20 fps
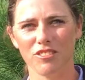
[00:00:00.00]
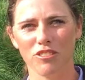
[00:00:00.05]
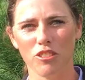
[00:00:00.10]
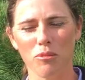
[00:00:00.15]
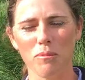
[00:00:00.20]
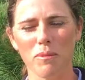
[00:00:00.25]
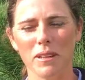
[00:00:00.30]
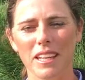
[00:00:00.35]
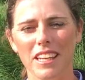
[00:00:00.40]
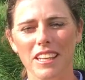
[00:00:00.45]

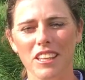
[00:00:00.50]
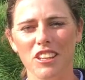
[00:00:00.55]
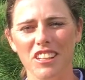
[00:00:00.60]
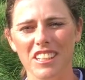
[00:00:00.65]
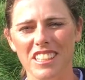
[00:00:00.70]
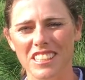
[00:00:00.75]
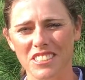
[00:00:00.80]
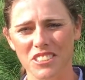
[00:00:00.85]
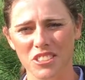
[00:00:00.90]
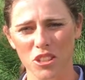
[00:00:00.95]
For me, there
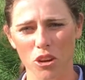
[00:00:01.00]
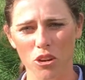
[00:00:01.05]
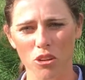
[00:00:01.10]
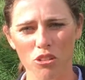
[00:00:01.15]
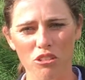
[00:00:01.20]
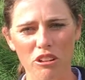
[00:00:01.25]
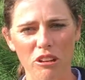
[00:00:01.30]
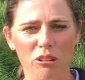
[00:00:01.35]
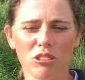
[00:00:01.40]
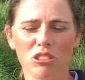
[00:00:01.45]
is no
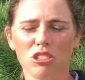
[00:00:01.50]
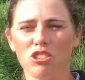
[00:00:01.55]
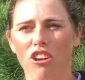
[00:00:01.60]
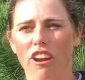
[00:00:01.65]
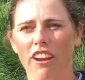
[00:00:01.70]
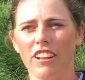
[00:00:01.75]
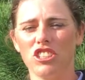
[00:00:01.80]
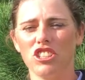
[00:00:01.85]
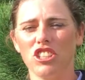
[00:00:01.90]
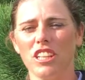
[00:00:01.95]
real
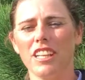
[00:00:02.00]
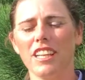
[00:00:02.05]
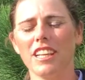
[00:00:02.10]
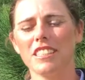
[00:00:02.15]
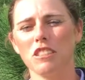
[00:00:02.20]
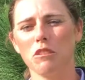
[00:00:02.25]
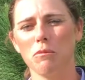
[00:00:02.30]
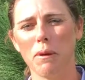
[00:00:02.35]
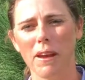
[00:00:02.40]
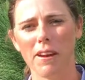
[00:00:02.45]
strategy.
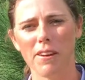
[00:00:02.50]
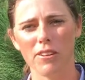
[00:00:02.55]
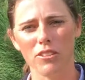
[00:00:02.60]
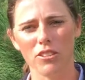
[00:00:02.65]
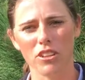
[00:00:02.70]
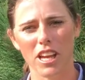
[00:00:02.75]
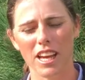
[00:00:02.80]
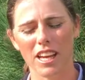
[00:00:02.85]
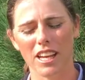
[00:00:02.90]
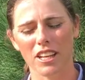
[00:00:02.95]
It's about
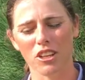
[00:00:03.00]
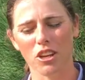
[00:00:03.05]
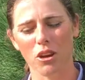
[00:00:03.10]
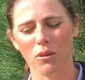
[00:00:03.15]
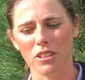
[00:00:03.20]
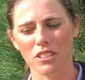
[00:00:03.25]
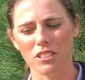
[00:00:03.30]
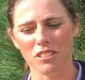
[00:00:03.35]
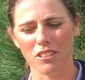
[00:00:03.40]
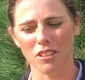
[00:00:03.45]

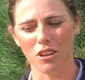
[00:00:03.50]
going to